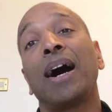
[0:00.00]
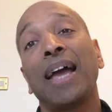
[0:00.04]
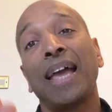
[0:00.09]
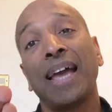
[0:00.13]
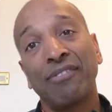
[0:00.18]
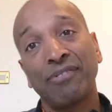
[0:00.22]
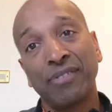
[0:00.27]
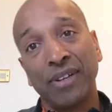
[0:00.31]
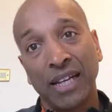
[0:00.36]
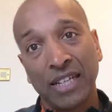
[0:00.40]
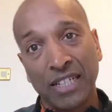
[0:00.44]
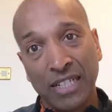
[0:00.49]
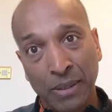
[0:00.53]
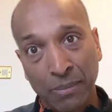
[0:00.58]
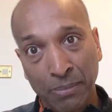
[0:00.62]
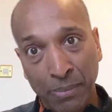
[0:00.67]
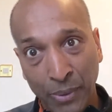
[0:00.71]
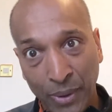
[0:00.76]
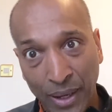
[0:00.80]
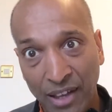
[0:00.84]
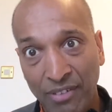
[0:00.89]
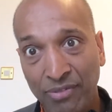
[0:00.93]
have to actually
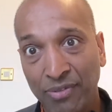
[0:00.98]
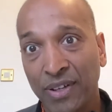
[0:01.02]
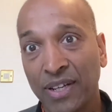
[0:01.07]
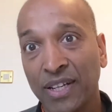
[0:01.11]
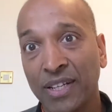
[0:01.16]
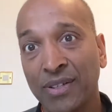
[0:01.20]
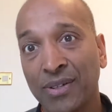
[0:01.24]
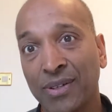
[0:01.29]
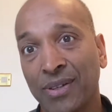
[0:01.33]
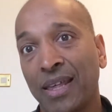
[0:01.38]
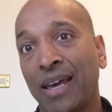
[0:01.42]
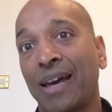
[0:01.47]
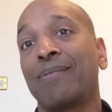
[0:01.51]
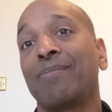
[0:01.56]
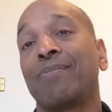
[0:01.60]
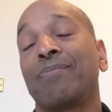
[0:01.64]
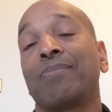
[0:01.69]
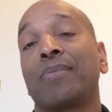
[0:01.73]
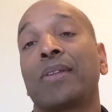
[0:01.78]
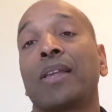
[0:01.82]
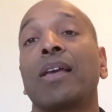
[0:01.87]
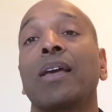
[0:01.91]
put effort into that.
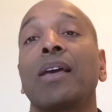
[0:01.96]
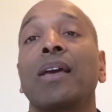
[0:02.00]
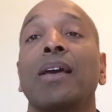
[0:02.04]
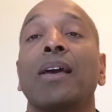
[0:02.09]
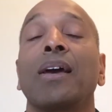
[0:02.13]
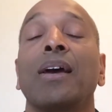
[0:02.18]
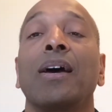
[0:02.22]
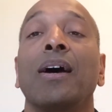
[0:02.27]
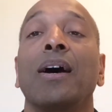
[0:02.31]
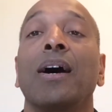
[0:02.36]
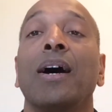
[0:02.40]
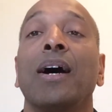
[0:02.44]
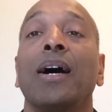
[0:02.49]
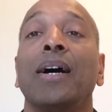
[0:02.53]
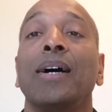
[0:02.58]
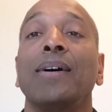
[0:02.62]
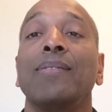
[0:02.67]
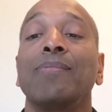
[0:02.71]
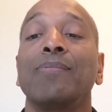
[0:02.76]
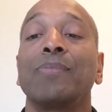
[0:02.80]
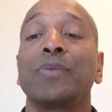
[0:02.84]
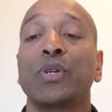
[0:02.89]

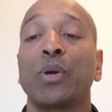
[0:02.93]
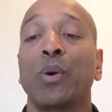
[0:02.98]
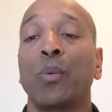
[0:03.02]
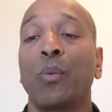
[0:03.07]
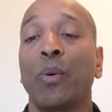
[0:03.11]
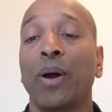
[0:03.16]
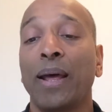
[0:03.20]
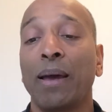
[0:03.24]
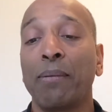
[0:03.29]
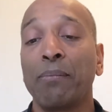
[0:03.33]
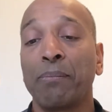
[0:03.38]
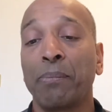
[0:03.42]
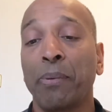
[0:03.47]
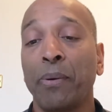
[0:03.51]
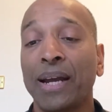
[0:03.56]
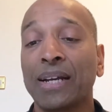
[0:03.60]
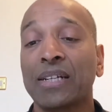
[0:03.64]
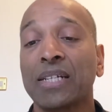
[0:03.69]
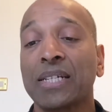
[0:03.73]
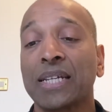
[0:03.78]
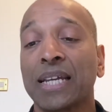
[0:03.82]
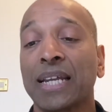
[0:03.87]
So what I'm
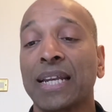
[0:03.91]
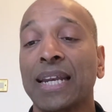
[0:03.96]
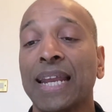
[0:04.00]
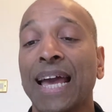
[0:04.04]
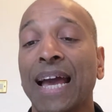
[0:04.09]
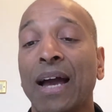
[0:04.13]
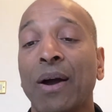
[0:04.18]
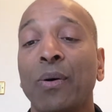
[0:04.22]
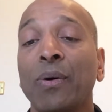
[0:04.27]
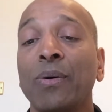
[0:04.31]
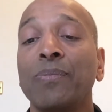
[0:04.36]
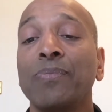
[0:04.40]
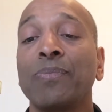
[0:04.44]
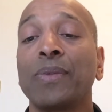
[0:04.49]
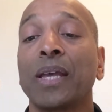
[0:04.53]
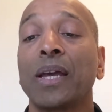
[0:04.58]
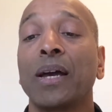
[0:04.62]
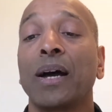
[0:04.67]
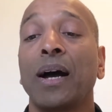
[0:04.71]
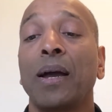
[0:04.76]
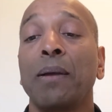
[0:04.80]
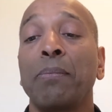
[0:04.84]
practicing now,
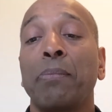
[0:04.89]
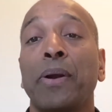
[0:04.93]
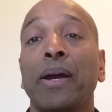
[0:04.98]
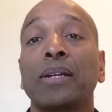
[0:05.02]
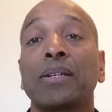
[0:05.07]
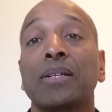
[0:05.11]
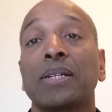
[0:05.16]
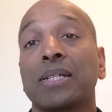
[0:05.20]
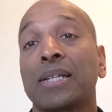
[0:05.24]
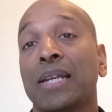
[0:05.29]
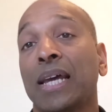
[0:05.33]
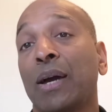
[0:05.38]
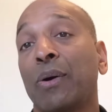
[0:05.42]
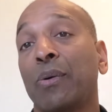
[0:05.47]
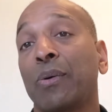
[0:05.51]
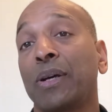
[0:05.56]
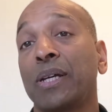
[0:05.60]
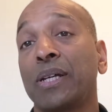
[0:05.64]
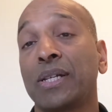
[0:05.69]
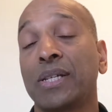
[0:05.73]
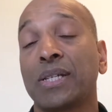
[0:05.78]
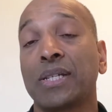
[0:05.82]
I practice
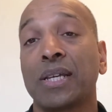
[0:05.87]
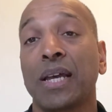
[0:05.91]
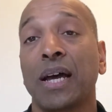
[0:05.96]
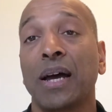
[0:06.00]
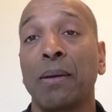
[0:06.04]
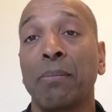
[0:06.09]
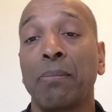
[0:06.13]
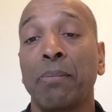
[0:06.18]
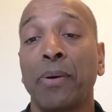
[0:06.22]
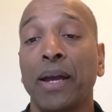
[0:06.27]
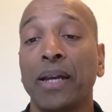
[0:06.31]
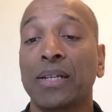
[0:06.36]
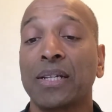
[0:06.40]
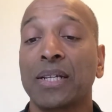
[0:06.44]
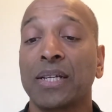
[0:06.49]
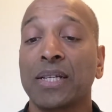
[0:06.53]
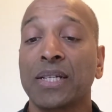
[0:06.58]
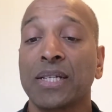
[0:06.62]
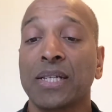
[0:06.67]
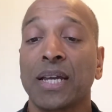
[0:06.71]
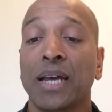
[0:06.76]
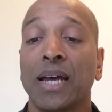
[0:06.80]

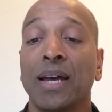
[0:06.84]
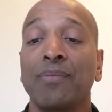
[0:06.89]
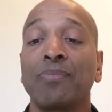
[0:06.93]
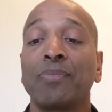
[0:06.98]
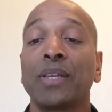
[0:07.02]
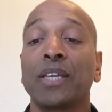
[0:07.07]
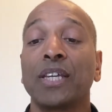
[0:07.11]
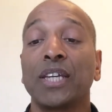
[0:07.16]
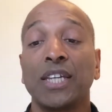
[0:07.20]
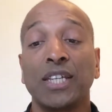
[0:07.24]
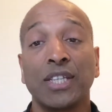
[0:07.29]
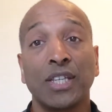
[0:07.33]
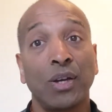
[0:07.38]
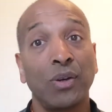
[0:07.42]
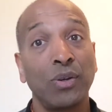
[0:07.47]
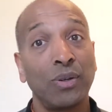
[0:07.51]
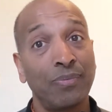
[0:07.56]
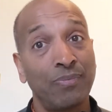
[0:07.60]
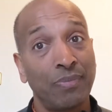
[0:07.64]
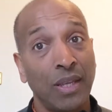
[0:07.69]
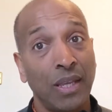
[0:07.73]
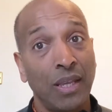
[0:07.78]
keto
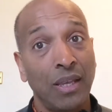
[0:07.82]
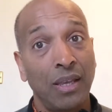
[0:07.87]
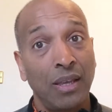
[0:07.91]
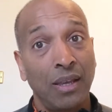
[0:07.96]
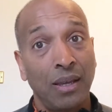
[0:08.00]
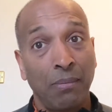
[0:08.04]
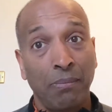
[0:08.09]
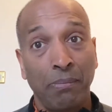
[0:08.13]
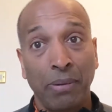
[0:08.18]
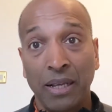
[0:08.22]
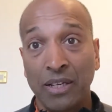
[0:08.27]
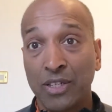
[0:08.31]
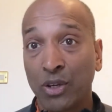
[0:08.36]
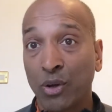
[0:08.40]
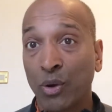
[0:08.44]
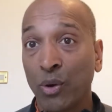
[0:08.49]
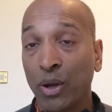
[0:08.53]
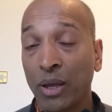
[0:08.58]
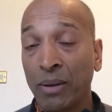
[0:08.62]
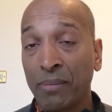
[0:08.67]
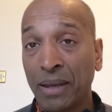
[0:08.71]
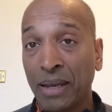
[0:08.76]
plus
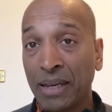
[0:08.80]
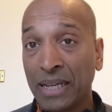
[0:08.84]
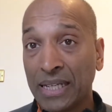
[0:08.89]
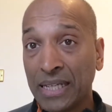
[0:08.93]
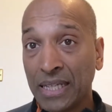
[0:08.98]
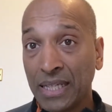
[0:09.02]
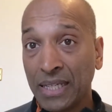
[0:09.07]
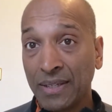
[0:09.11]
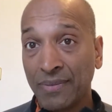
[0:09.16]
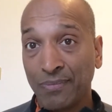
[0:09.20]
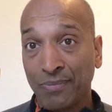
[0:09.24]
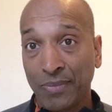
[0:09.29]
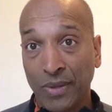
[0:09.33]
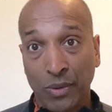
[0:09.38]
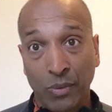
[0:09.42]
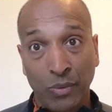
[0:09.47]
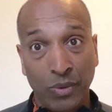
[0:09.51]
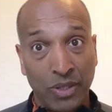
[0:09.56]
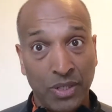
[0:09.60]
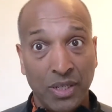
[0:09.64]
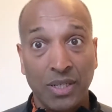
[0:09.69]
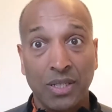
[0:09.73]
OMAD,
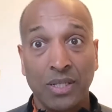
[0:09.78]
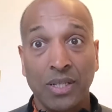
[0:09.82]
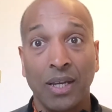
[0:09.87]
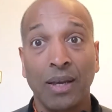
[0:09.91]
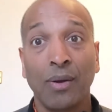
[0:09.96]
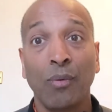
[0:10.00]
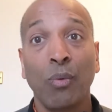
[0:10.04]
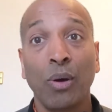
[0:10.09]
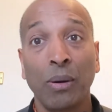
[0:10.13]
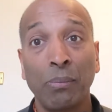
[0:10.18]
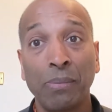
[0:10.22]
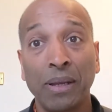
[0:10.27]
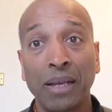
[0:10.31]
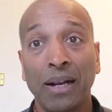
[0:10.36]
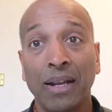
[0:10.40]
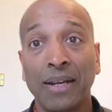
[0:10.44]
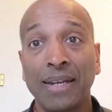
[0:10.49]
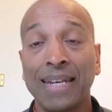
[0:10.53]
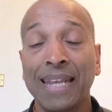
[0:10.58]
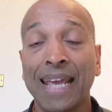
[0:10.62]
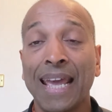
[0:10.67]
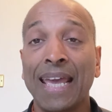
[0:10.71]
which is one meal
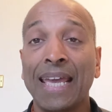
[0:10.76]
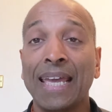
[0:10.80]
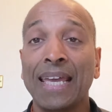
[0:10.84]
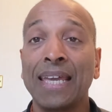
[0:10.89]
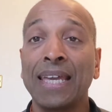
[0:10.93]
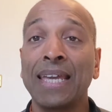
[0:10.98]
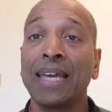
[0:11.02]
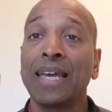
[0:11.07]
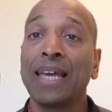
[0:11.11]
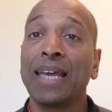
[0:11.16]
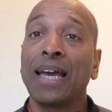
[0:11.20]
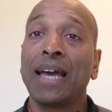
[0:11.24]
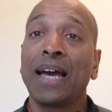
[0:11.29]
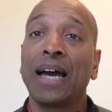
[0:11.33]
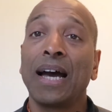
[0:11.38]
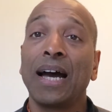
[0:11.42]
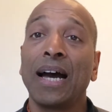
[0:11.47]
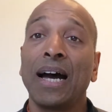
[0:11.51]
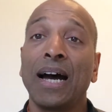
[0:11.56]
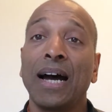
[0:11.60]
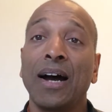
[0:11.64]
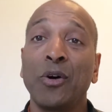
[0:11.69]
a day.
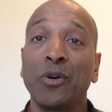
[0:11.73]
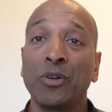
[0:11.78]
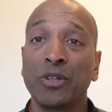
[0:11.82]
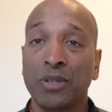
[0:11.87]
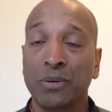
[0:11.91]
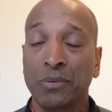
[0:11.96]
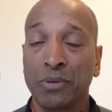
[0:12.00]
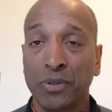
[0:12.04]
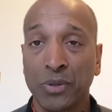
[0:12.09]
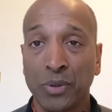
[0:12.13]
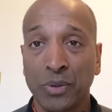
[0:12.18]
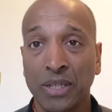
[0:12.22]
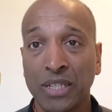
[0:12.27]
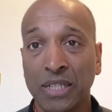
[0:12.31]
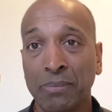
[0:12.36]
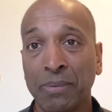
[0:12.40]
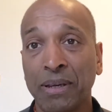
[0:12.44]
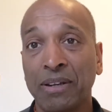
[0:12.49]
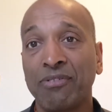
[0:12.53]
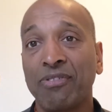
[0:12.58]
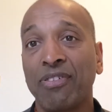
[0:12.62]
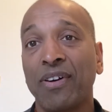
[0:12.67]
I also do
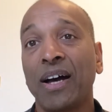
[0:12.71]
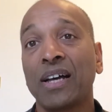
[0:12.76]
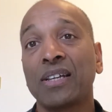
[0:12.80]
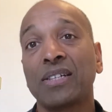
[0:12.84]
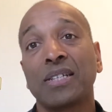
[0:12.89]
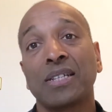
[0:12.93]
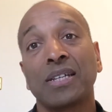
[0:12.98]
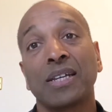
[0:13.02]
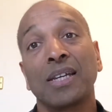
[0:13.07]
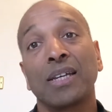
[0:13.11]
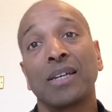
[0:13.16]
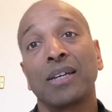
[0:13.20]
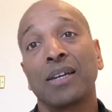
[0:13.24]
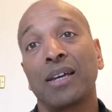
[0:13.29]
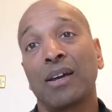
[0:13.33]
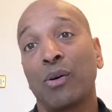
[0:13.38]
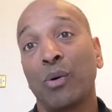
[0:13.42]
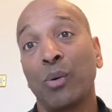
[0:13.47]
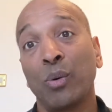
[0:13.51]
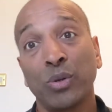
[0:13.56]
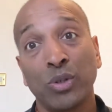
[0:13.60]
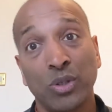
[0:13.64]
intermittent fasting,
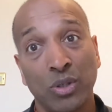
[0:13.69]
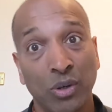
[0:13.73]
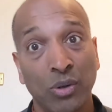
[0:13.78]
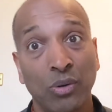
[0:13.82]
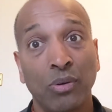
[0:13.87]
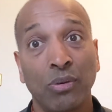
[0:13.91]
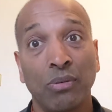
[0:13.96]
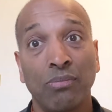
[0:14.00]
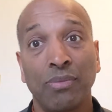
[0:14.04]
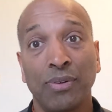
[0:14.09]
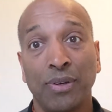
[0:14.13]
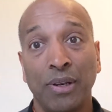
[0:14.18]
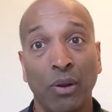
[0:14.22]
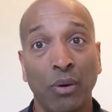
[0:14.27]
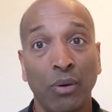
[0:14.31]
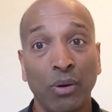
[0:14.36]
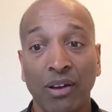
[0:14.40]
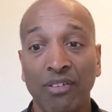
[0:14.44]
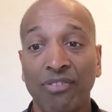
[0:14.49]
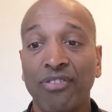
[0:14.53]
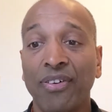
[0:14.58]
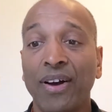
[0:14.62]
also
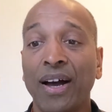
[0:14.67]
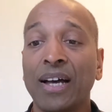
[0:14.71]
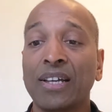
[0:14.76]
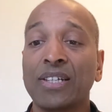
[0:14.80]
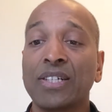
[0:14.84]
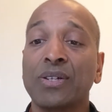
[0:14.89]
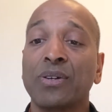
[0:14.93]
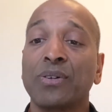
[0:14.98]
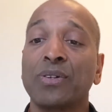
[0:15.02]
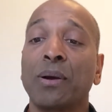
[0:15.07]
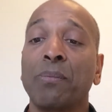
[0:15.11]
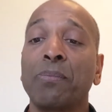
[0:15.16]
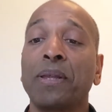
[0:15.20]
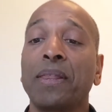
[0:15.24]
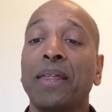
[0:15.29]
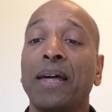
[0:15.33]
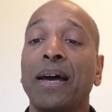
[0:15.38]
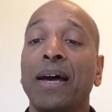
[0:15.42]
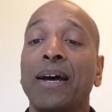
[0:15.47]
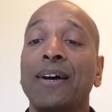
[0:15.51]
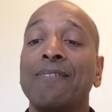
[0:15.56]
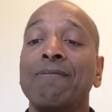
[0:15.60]
longer fasts on top of
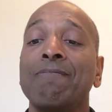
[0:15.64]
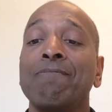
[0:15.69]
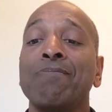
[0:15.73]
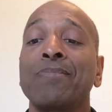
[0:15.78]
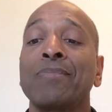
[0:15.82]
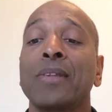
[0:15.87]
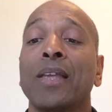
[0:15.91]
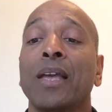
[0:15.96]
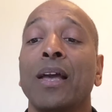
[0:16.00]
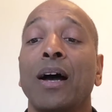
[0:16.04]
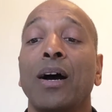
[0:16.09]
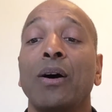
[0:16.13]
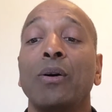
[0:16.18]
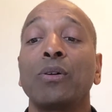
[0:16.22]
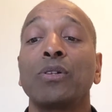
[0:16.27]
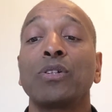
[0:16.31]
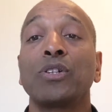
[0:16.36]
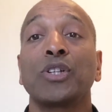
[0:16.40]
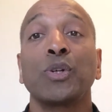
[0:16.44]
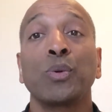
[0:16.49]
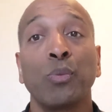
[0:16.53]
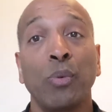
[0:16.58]
that. I
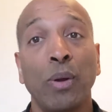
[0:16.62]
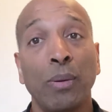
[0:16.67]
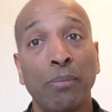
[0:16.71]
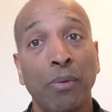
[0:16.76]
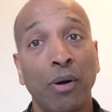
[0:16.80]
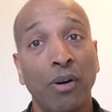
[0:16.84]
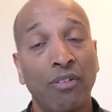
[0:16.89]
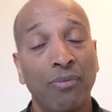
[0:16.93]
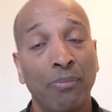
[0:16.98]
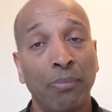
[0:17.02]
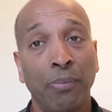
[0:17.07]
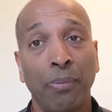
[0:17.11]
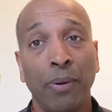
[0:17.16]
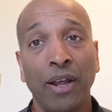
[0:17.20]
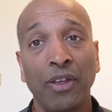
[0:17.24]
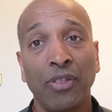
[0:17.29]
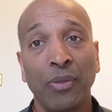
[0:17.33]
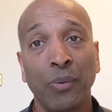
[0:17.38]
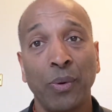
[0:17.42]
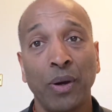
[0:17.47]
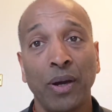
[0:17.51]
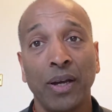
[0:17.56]
also do Wim Hof
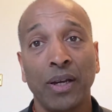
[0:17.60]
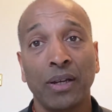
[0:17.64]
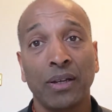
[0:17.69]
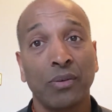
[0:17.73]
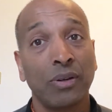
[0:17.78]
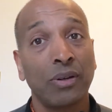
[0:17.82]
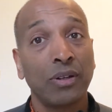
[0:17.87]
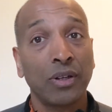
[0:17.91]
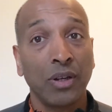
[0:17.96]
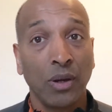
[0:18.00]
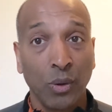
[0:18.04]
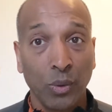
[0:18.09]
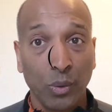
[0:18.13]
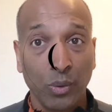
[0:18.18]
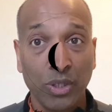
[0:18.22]
breath work, cold